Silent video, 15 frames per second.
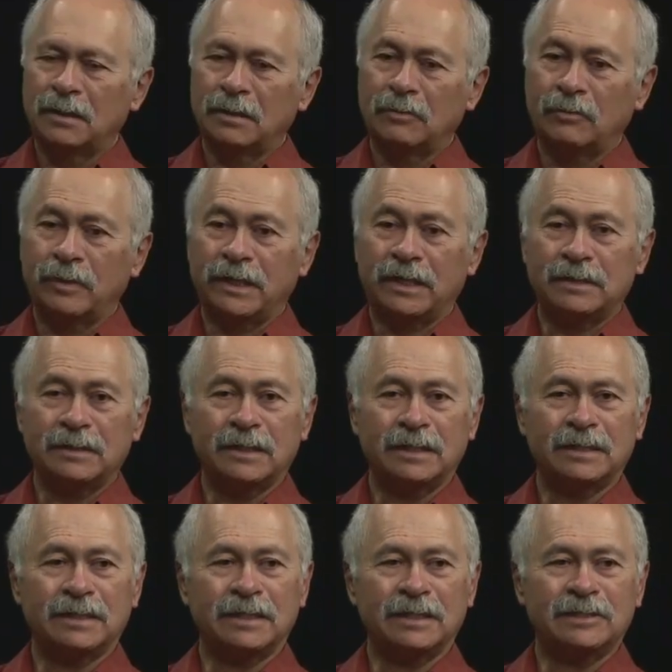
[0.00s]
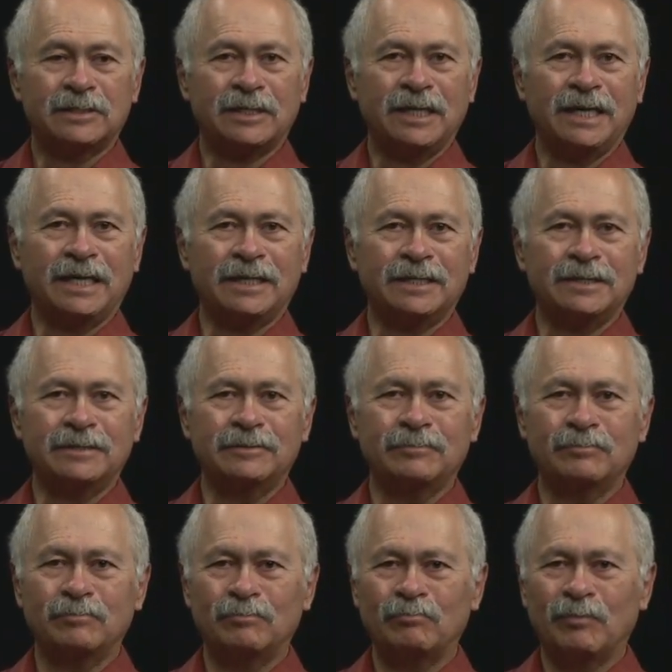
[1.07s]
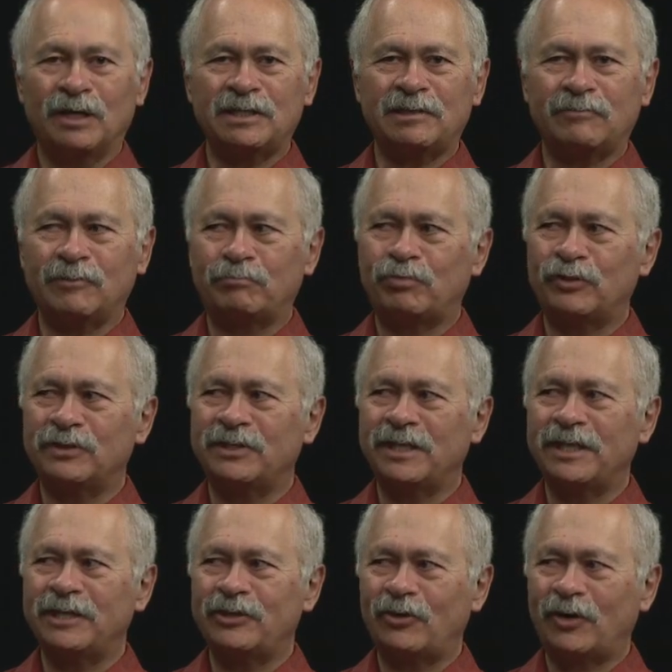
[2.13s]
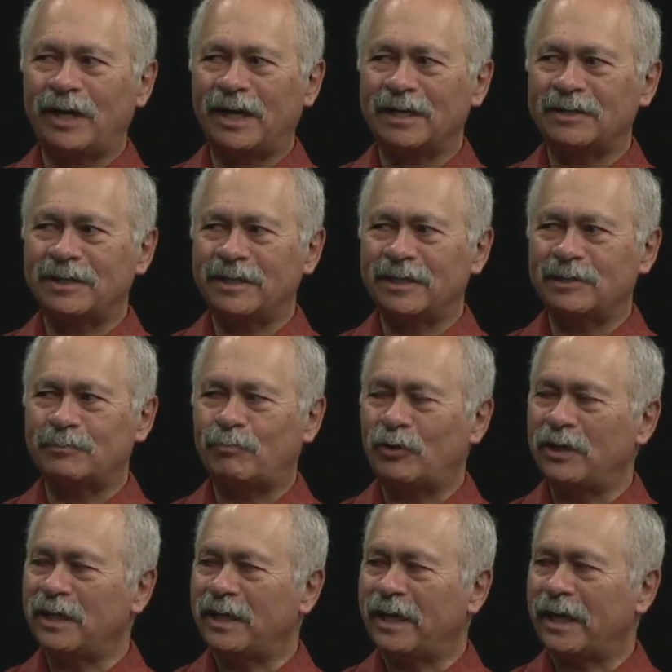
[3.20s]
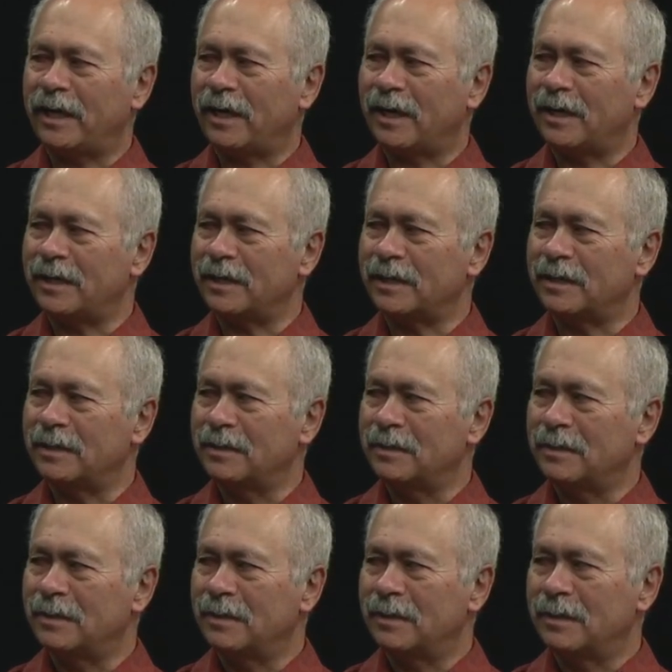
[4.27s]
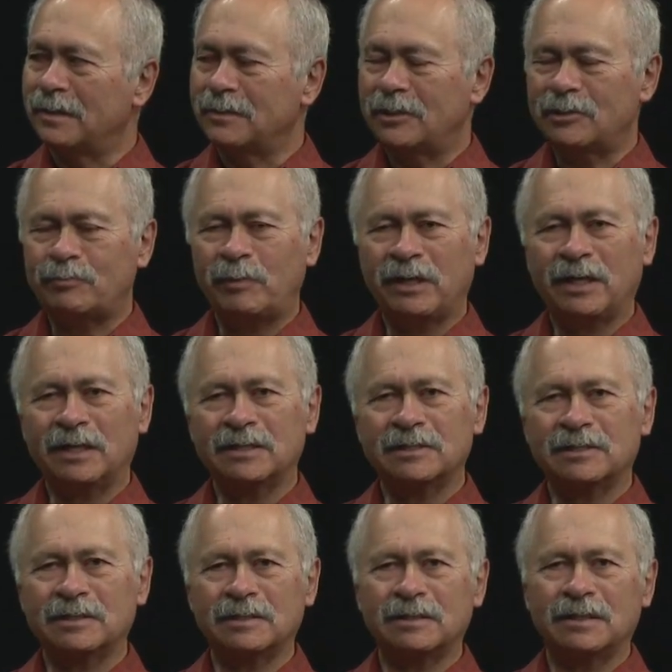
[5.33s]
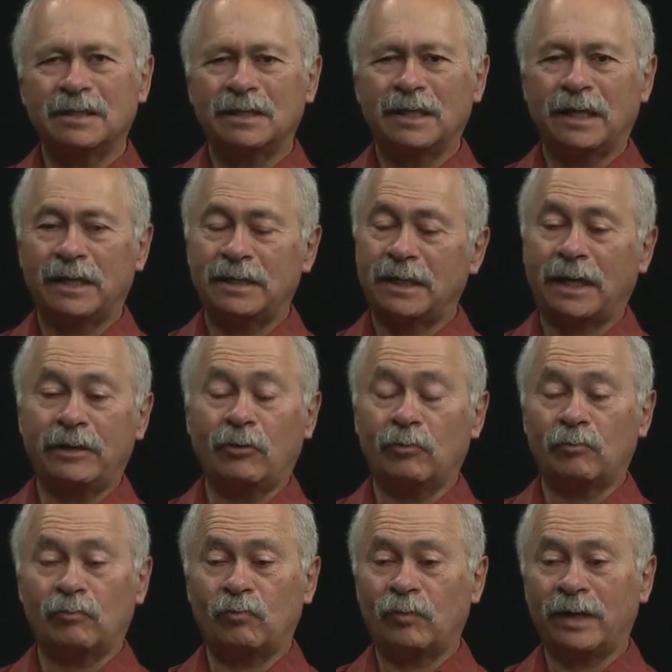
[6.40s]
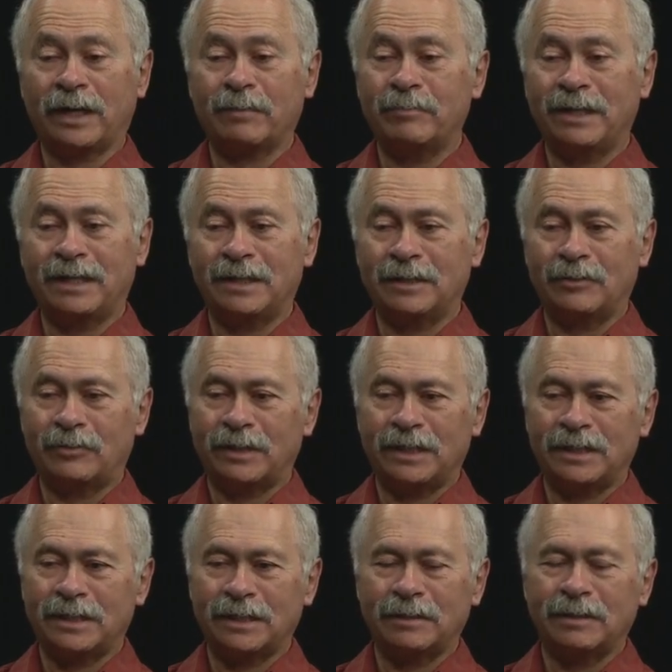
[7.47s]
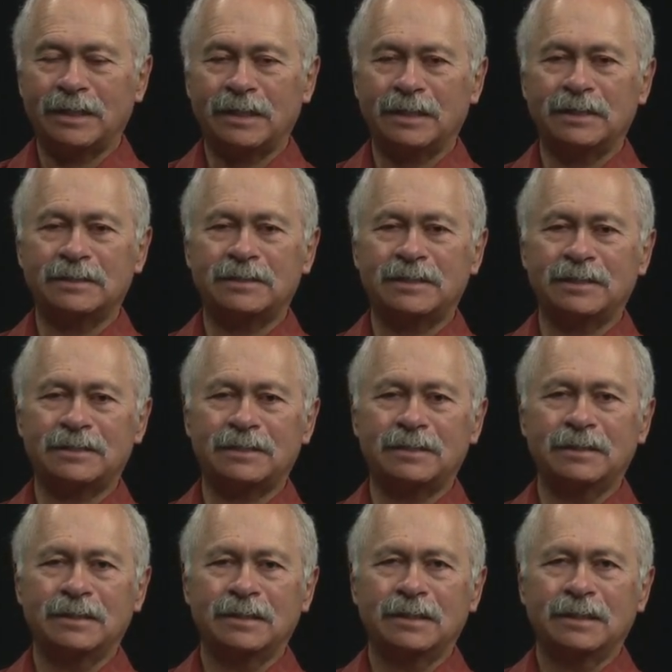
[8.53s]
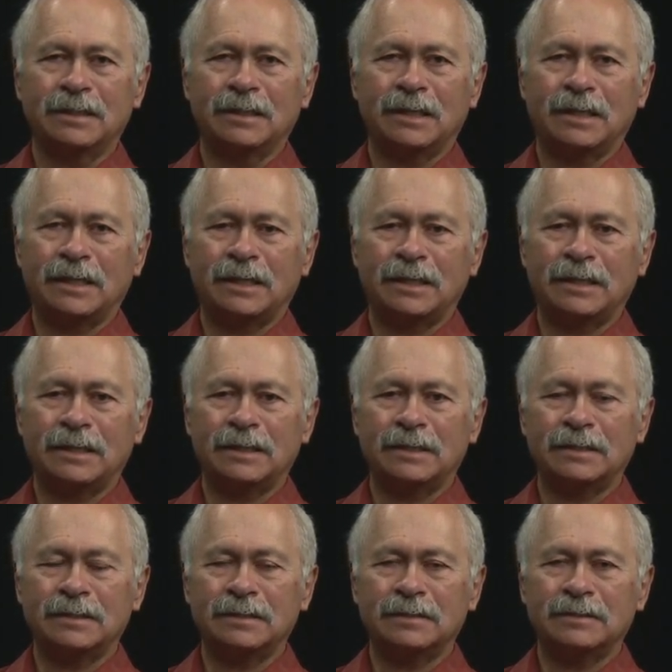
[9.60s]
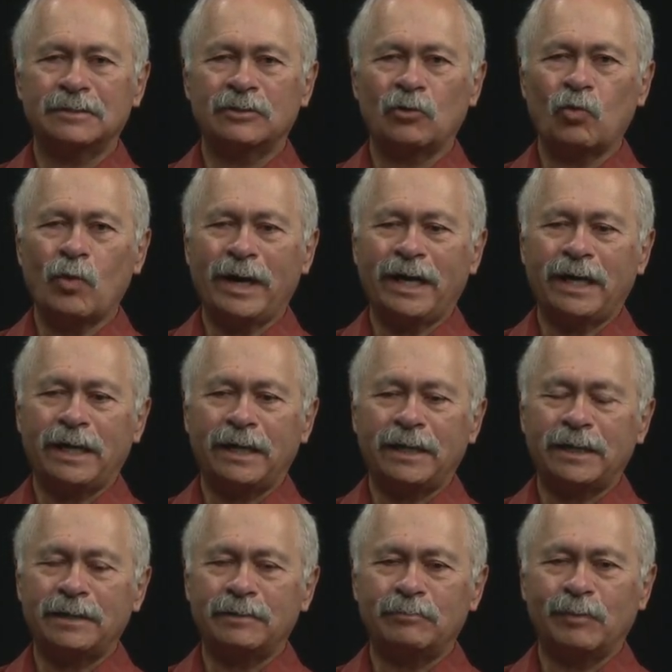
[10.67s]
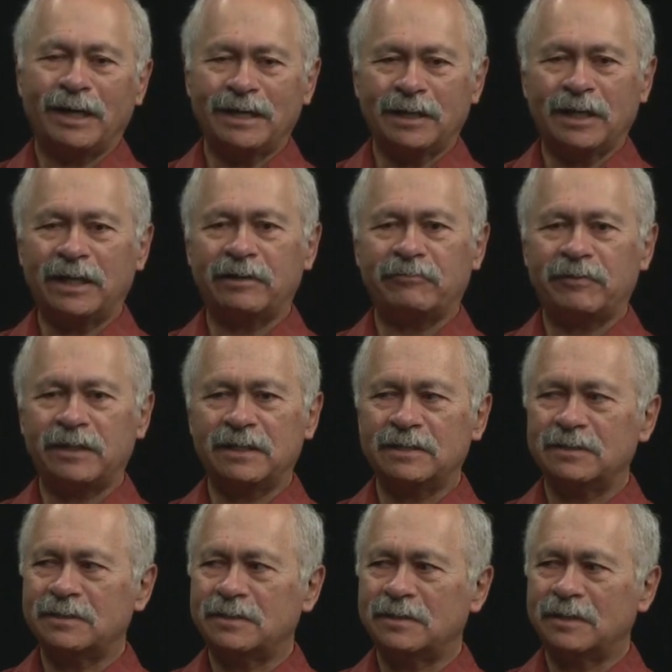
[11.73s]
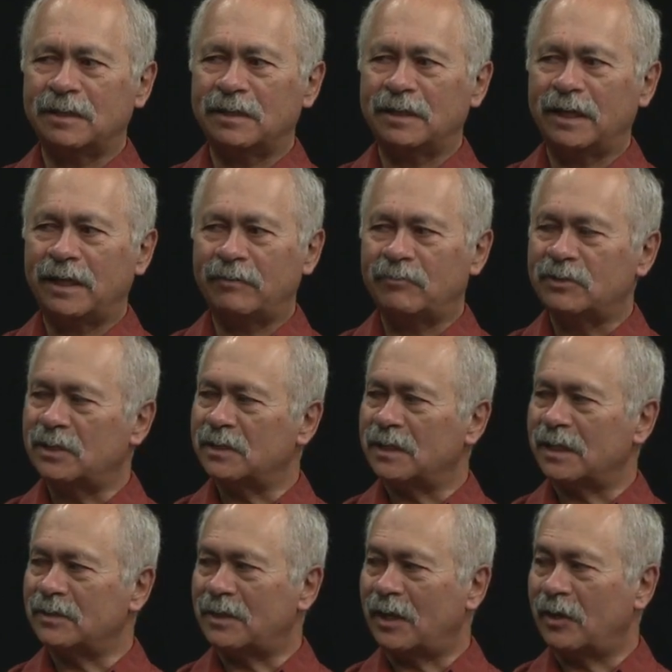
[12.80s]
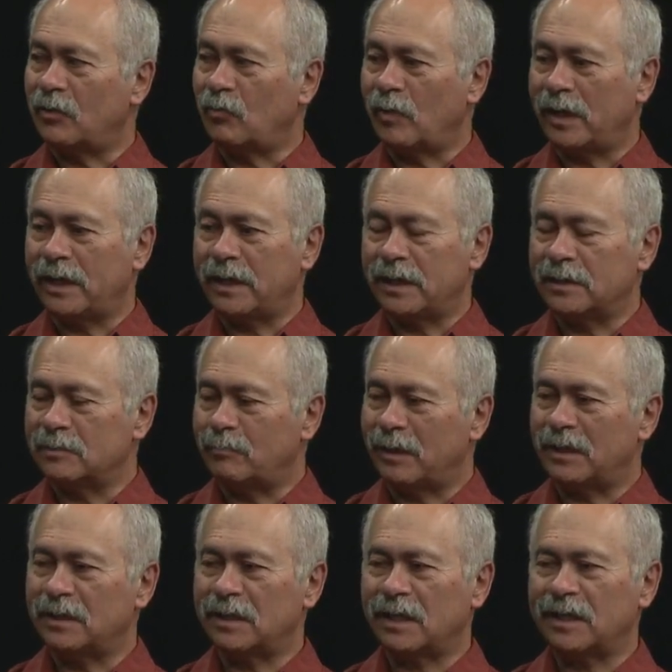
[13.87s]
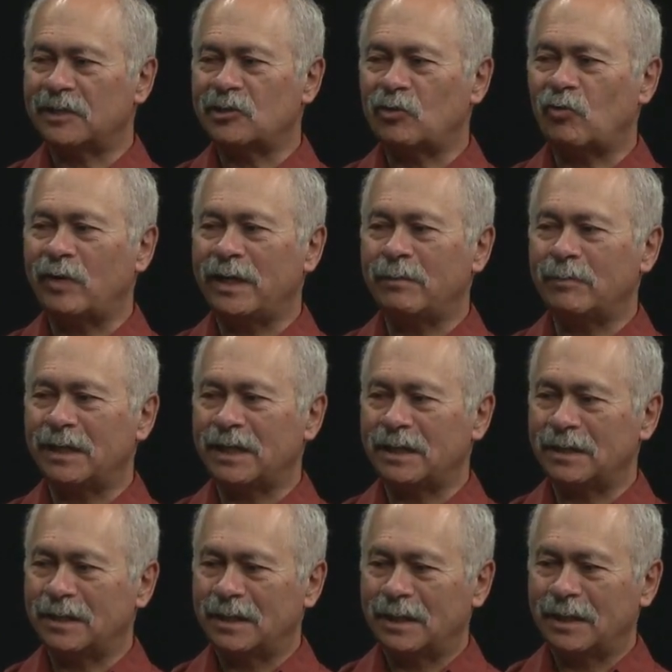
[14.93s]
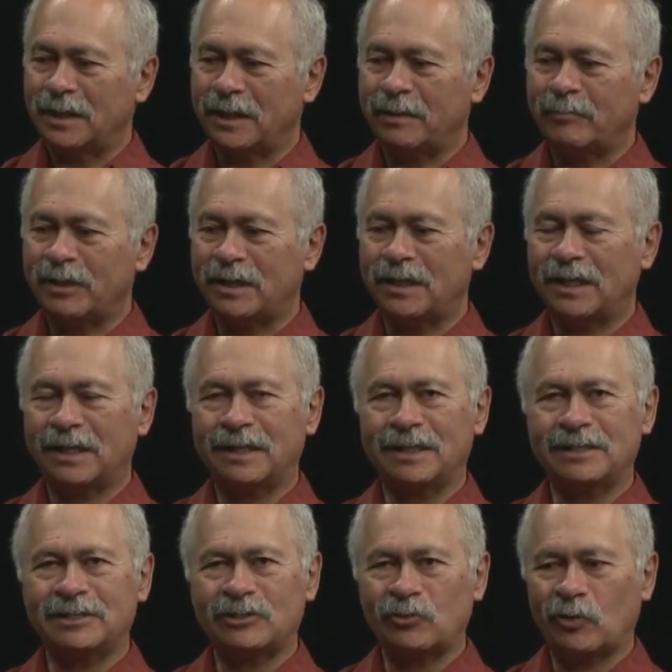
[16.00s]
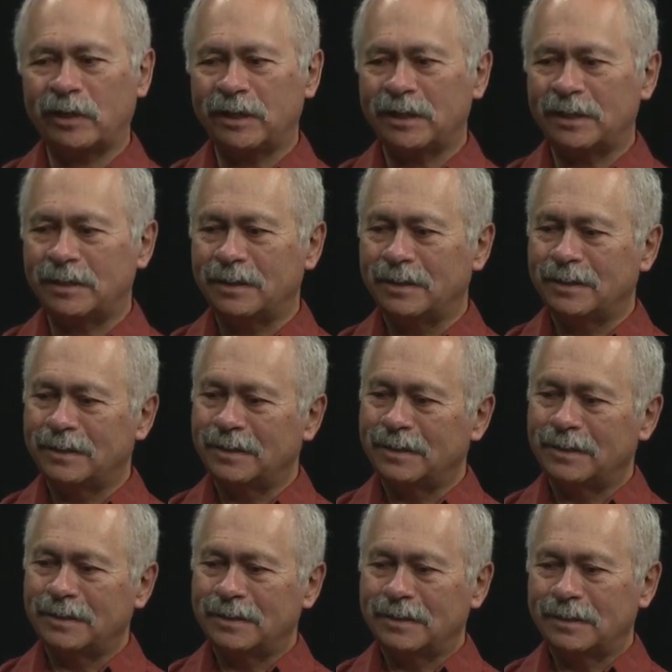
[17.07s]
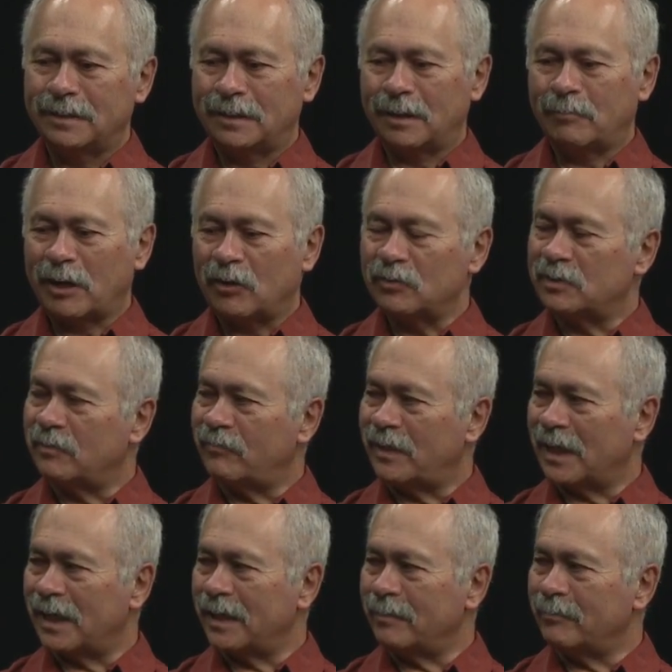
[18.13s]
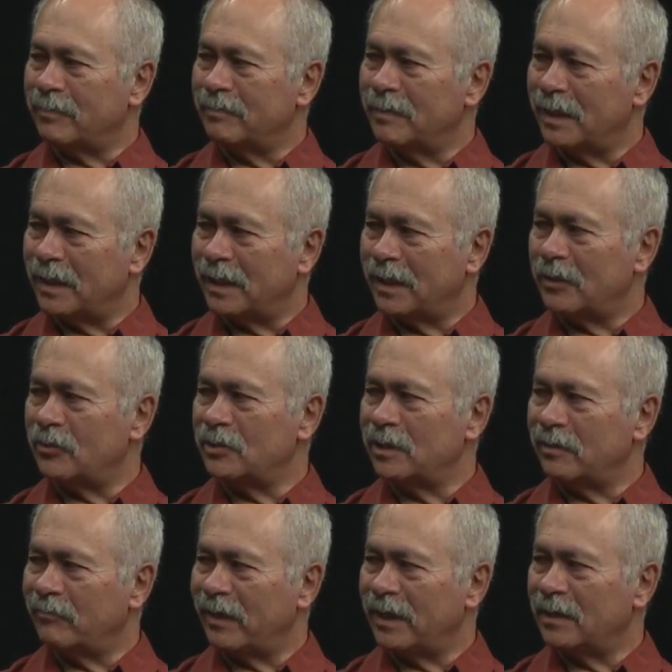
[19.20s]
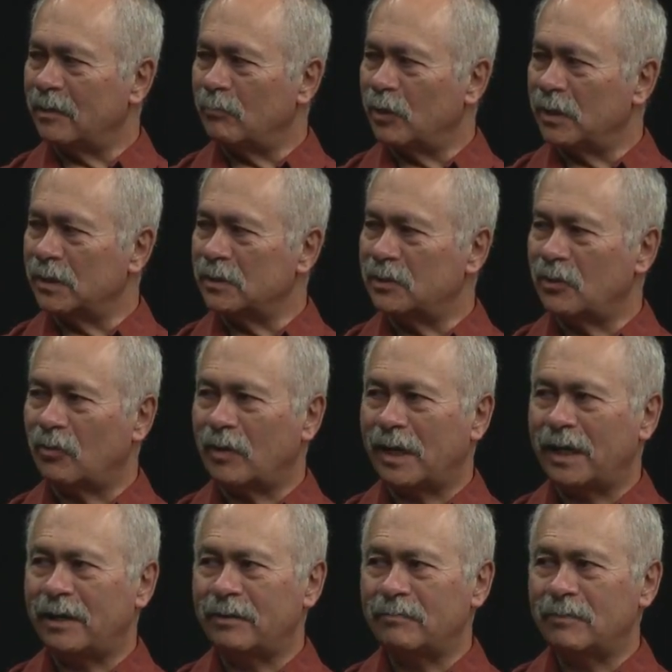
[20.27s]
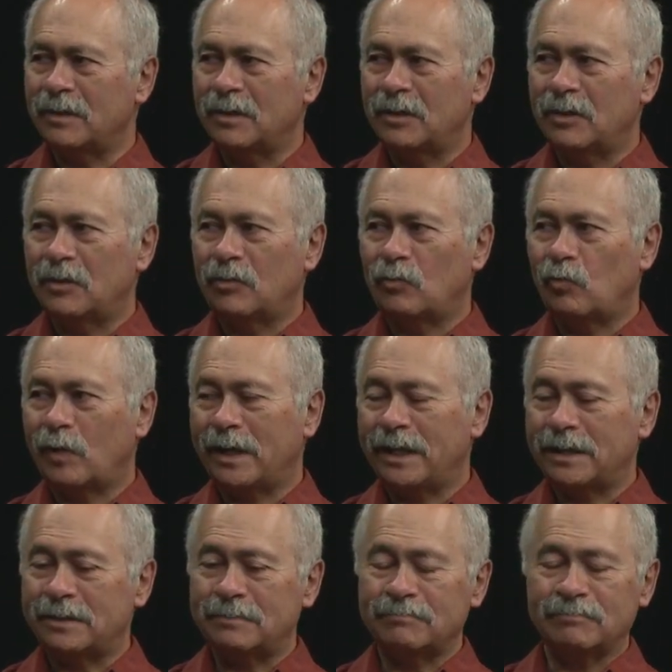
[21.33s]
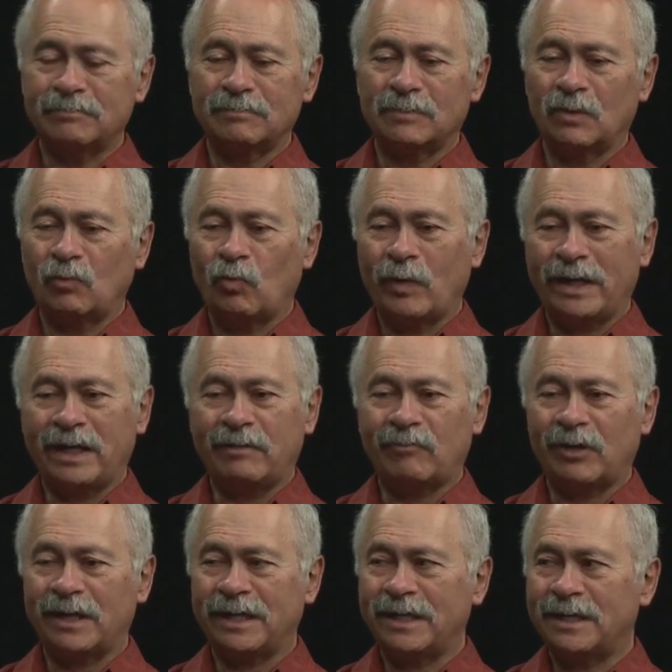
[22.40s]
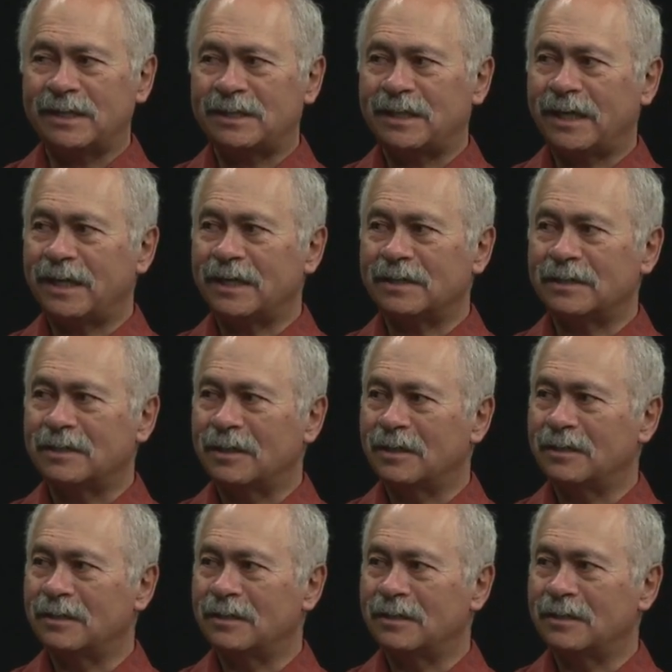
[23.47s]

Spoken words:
Well, it's not much of a procedure, actually. It's pretty chaotic, just because I don't recommend it or anything. It's just the way my life is ever since I started writing has been extremely limited and disjointed amounts of time and energy available, and so I write whenever I get a chance,